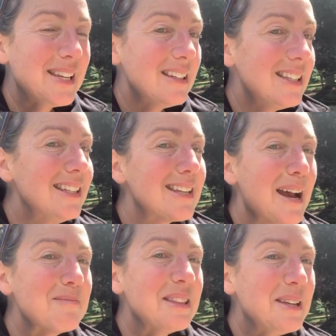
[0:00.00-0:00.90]
tea
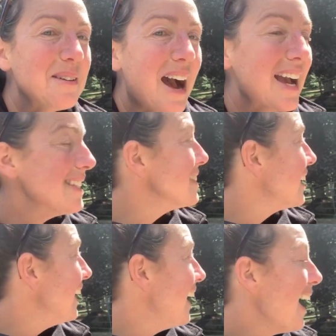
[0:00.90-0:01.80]
time with you guys,
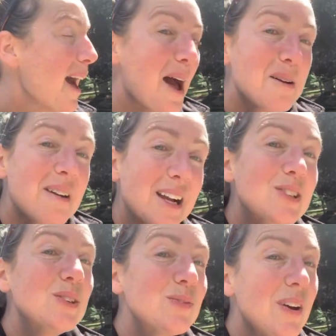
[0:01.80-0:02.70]
I
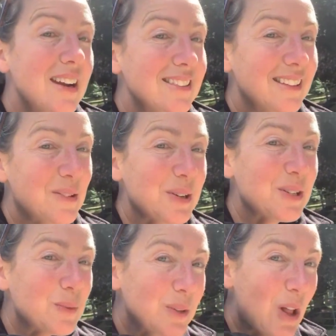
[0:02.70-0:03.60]
do find that the
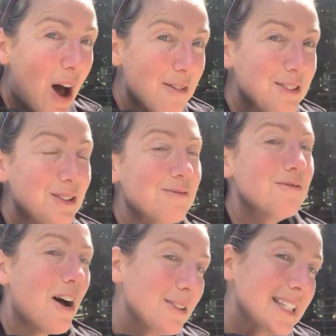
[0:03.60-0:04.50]
horses will often
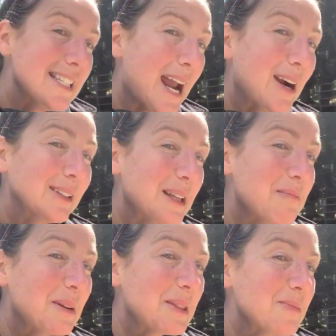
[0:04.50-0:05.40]
voluntarily
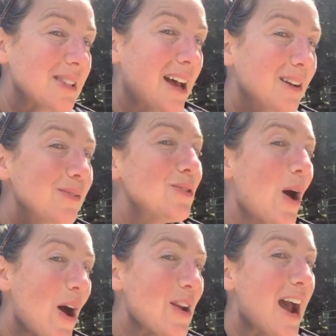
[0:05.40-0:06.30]
put themselves
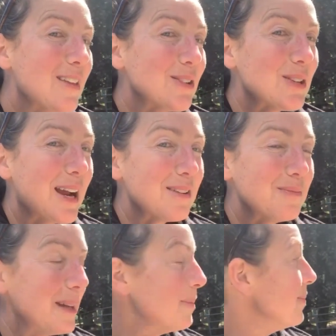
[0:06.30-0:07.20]
on either side of
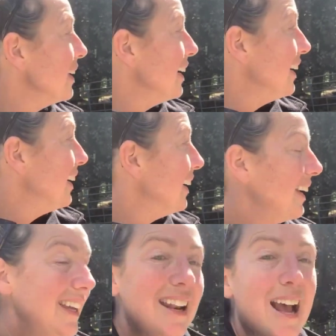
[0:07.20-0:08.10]
me.
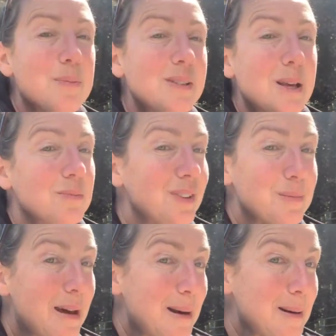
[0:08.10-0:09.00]
It helps them feel
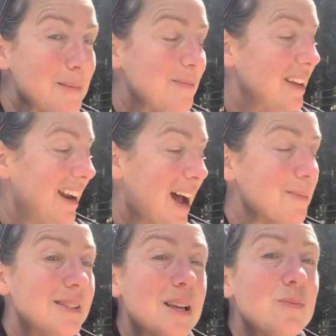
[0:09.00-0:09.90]
better. It
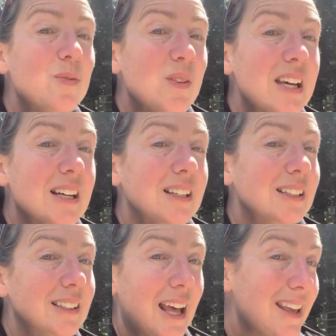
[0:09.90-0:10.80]
helps them feel
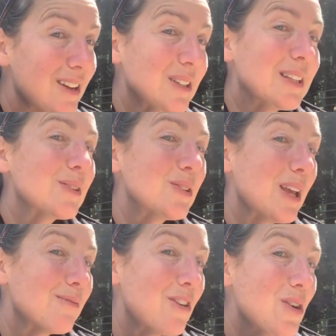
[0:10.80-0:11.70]
like they're a little
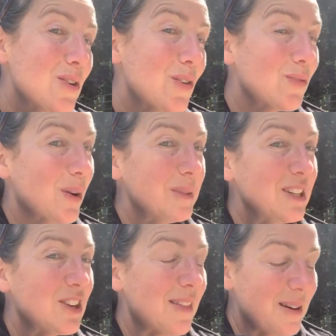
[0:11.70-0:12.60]
safer from
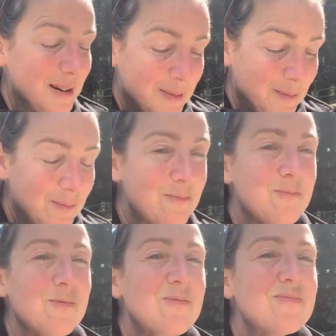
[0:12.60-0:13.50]
each other.
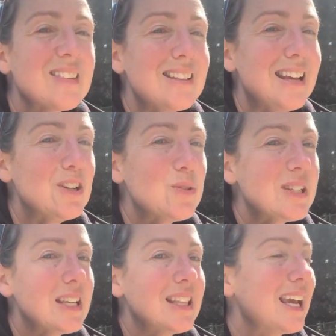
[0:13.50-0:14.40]
The interesting thing